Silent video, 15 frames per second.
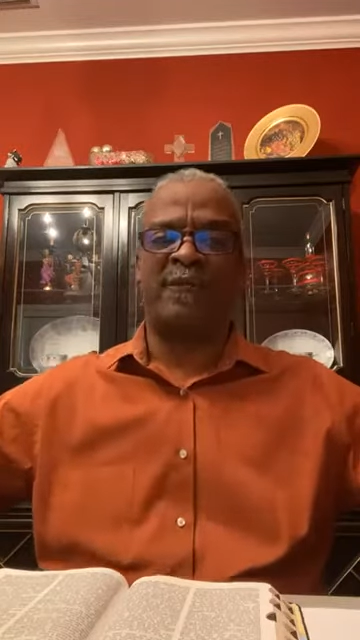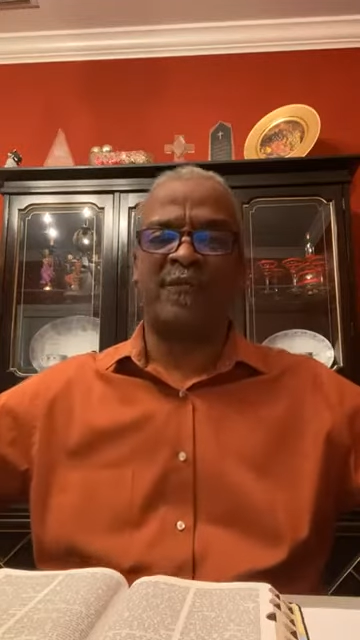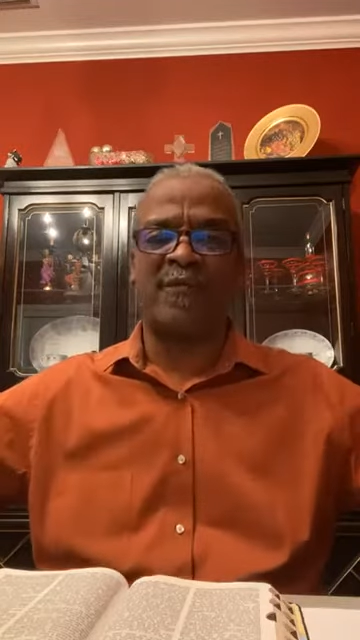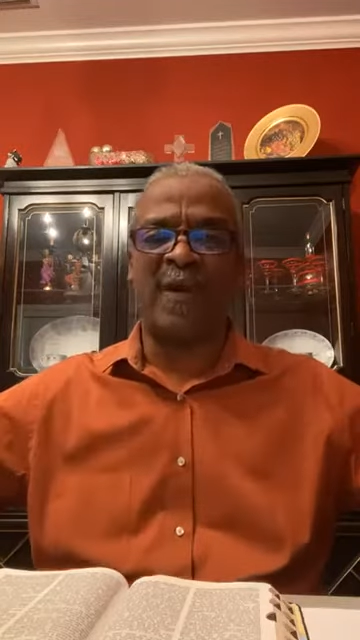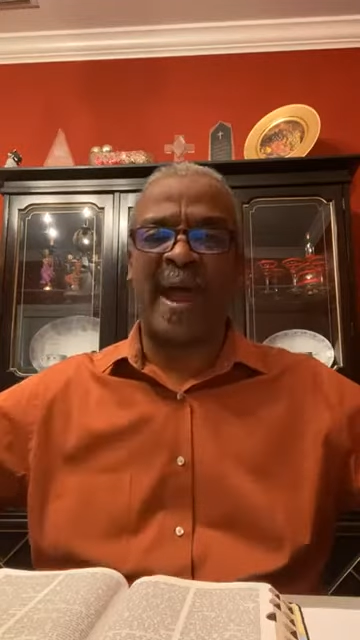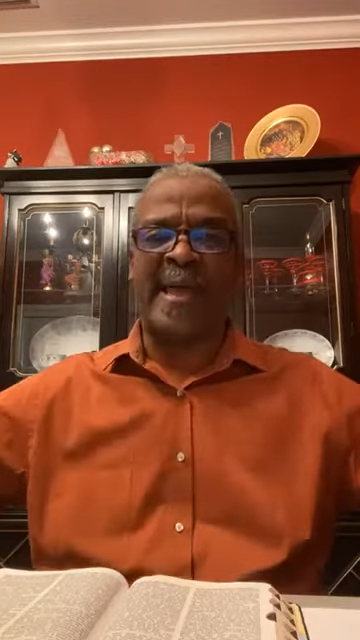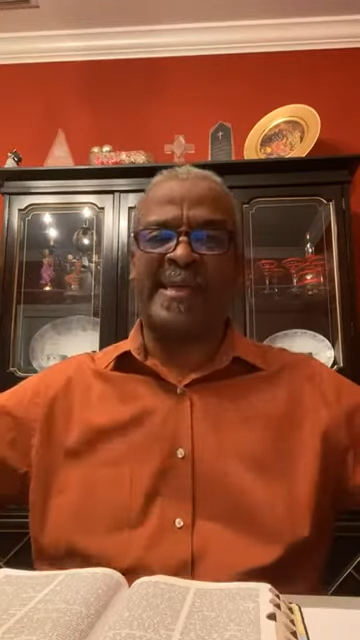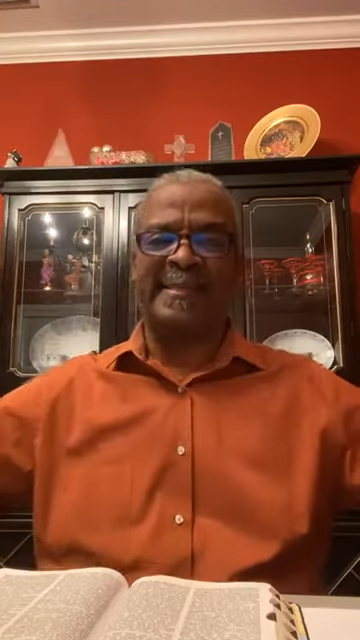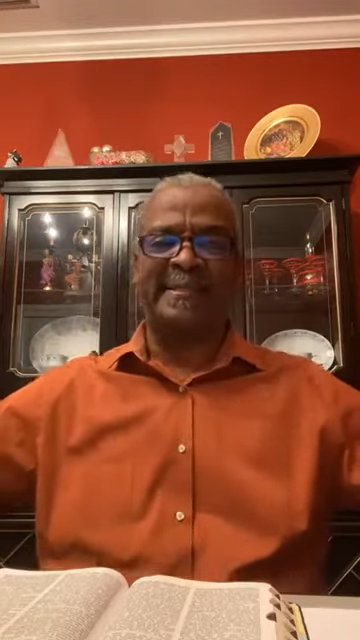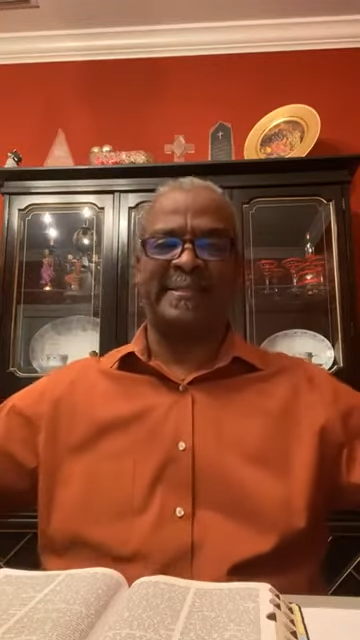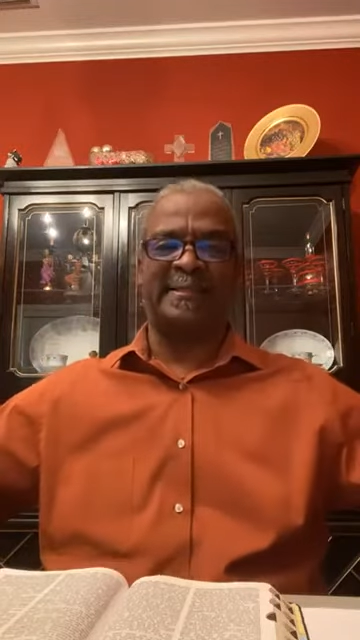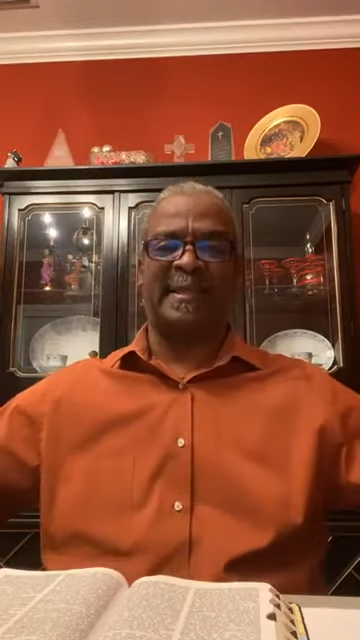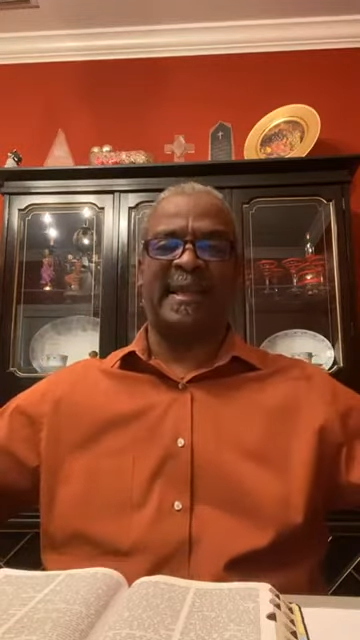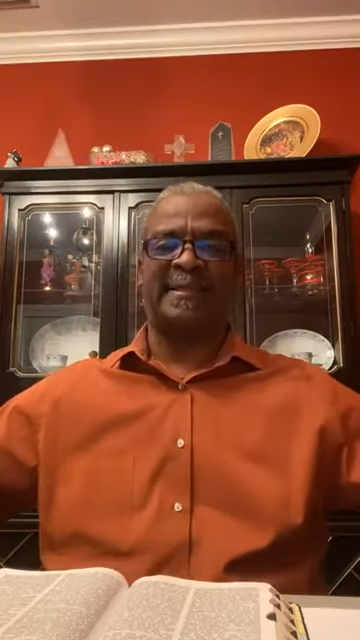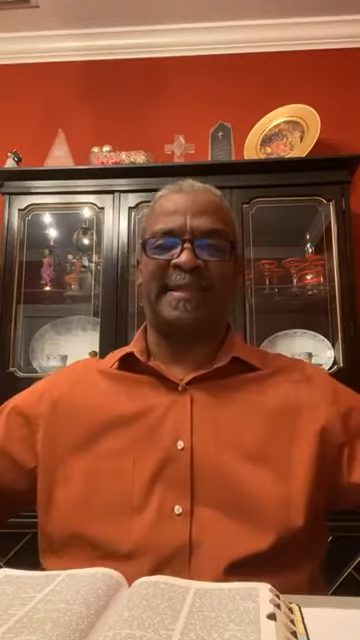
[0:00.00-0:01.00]
of
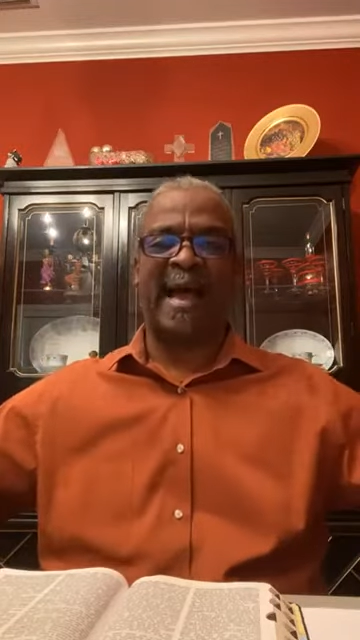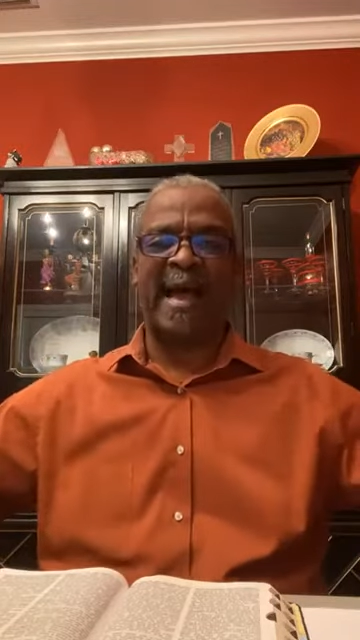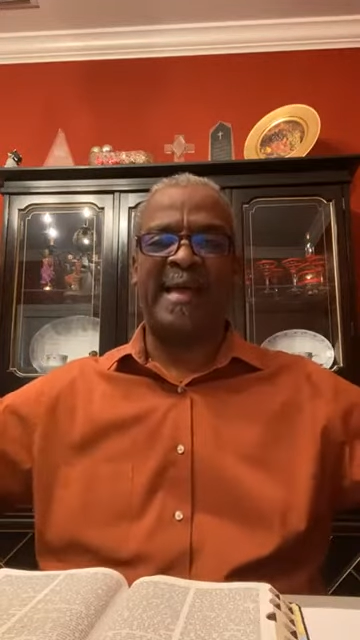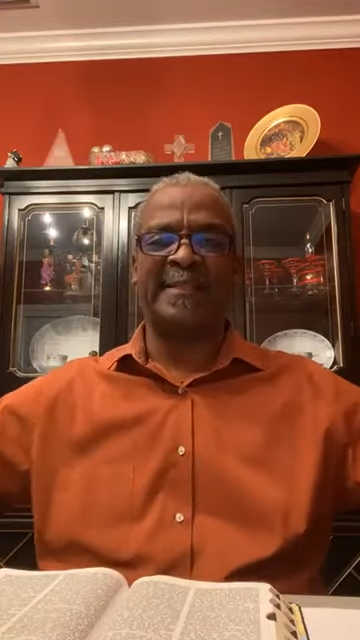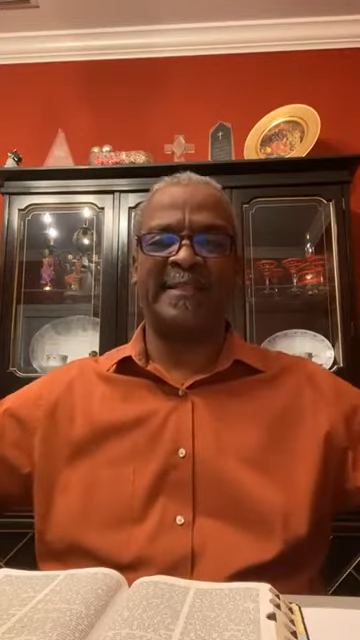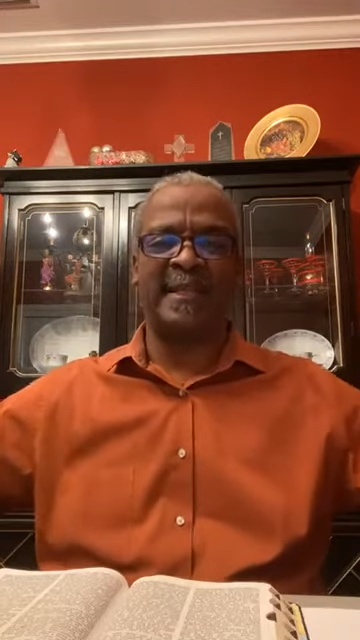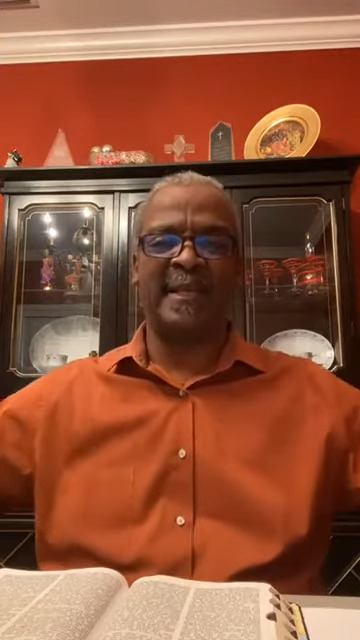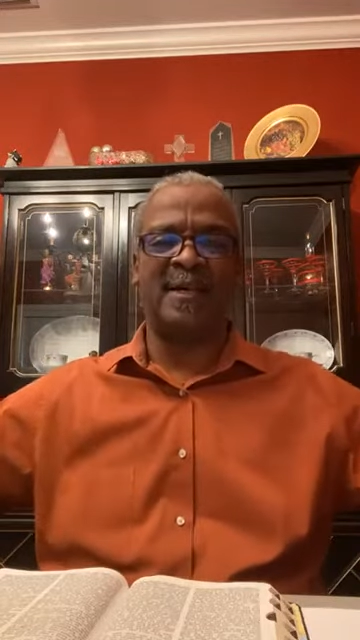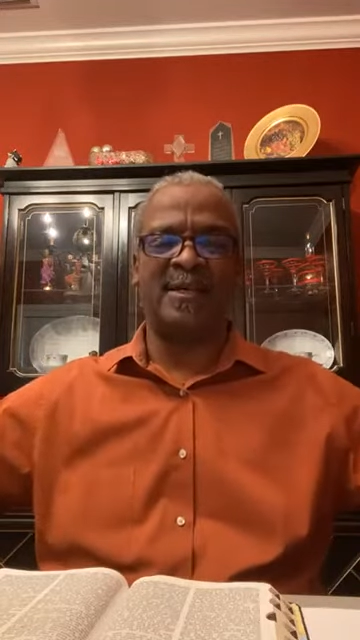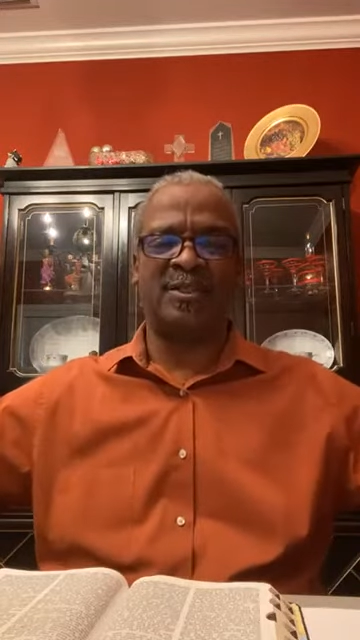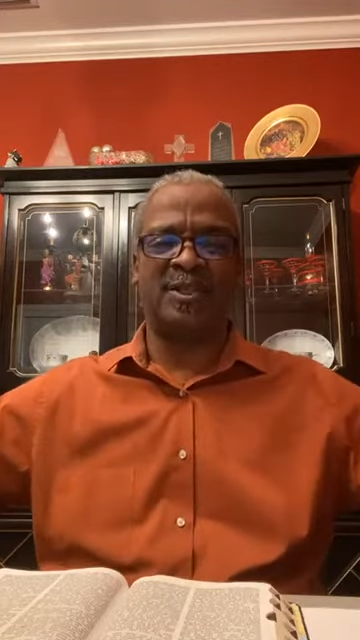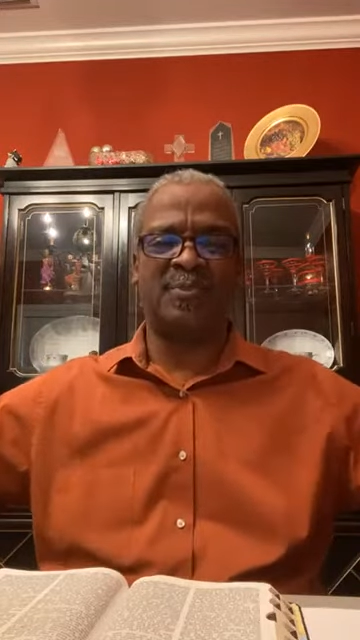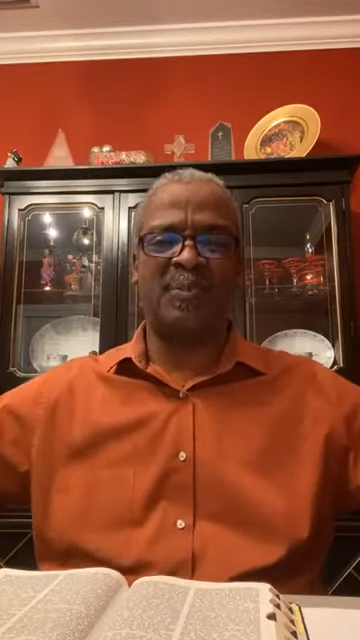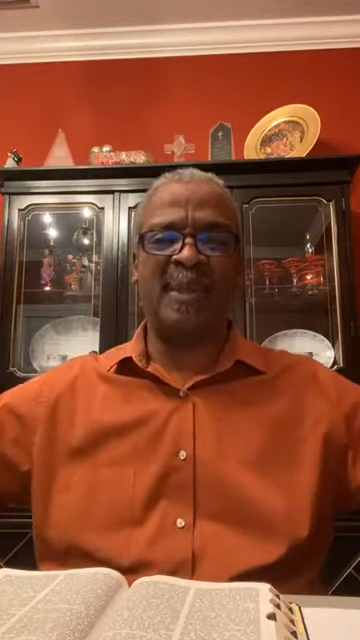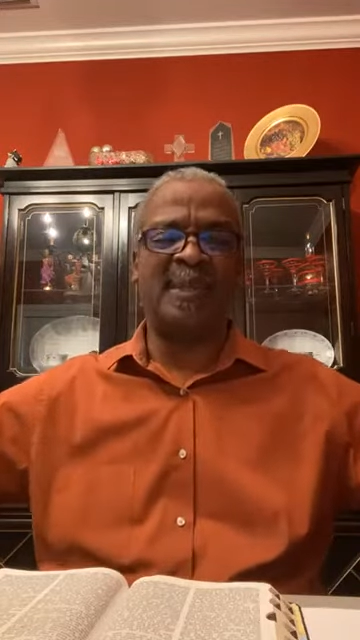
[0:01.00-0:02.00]
Christ as Isaiah
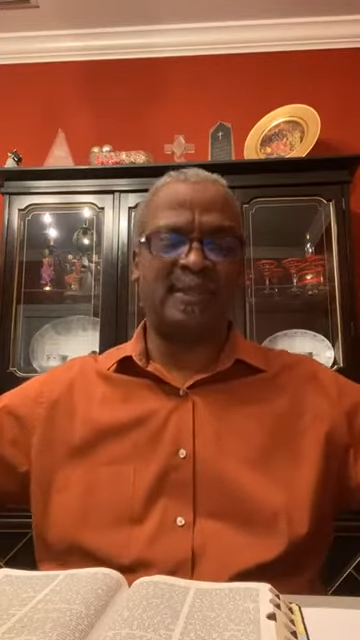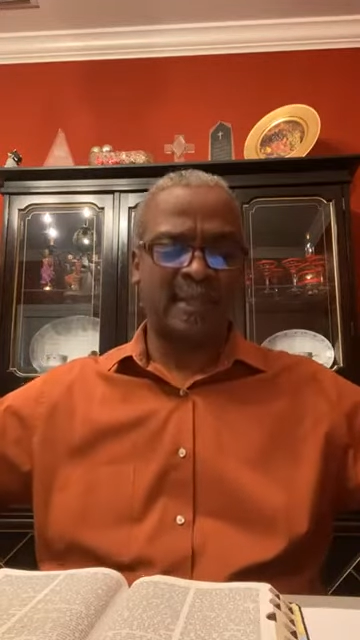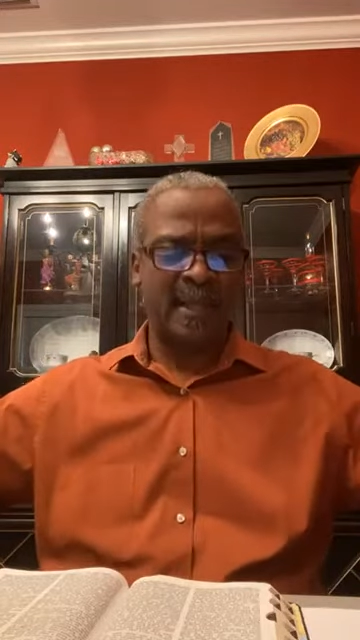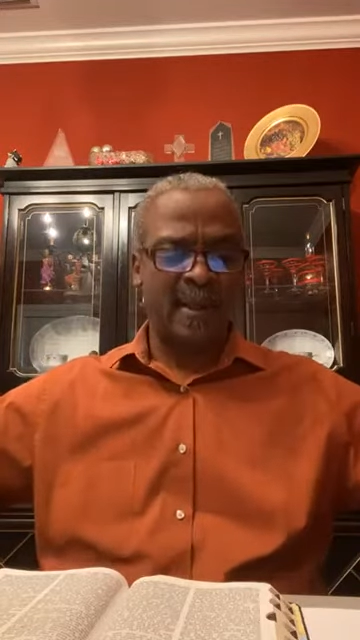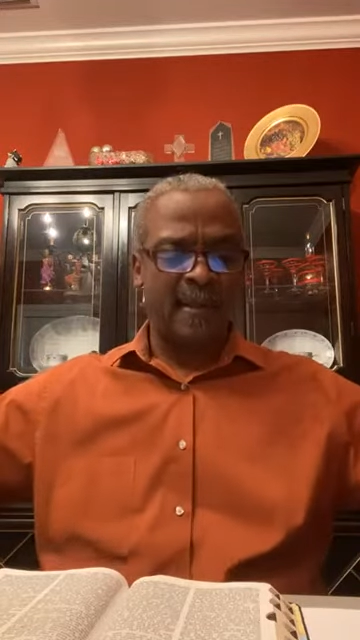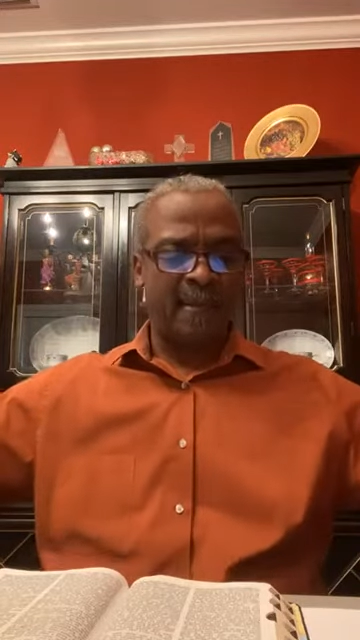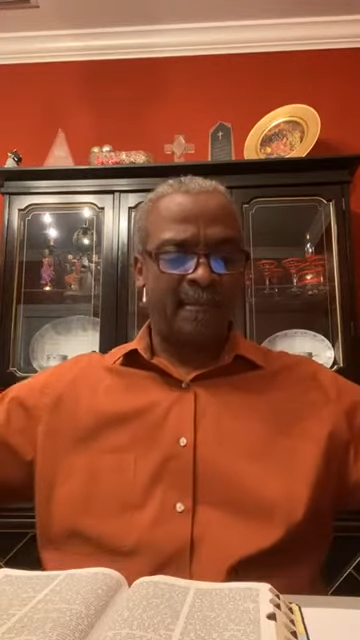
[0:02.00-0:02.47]
speaks.